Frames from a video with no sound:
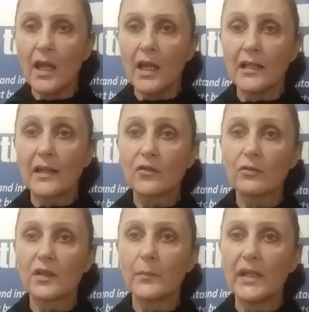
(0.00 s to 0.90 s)
It has
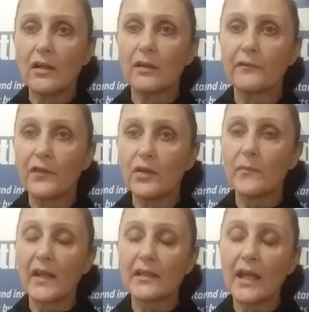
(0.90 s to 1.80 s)
also been
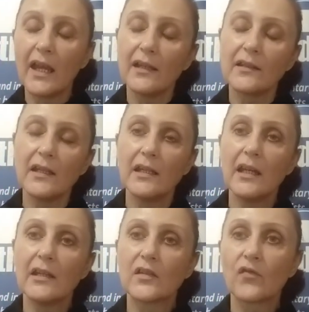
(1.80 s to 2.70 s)
confirmed that 80
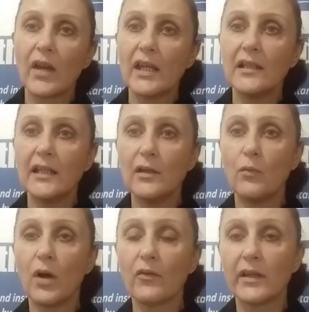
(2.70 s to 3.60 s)
Israeli
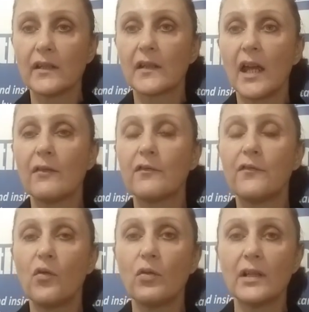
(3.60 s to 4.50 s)
warriors have
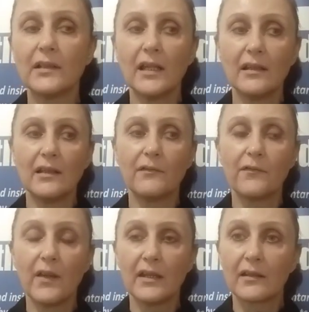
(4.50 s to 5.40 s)
fallen in
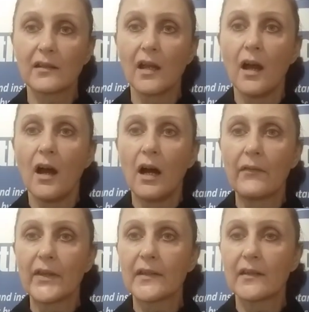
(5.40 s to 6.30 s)
defense
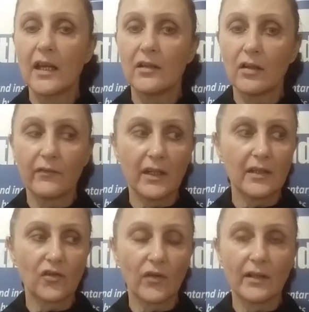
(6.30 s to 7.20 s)
of the state of
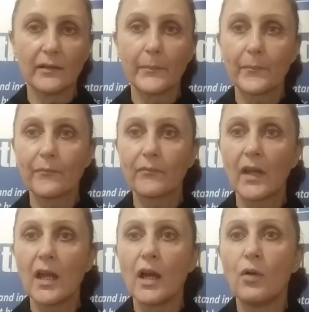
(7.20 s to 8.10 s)
Israel.
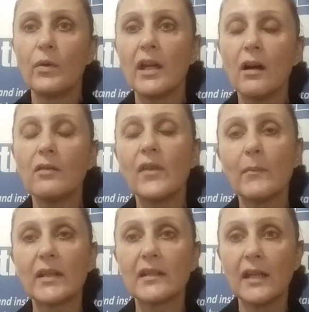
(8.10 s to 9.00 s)
We owe
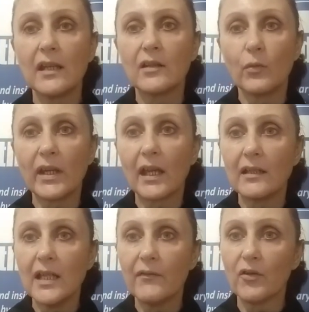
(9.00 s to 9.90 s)
them a debt we
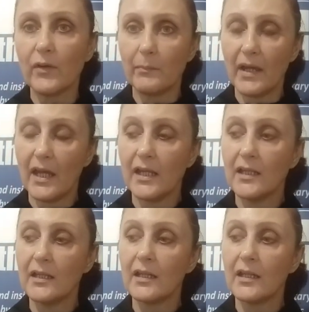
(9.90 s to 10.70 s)
can never repay.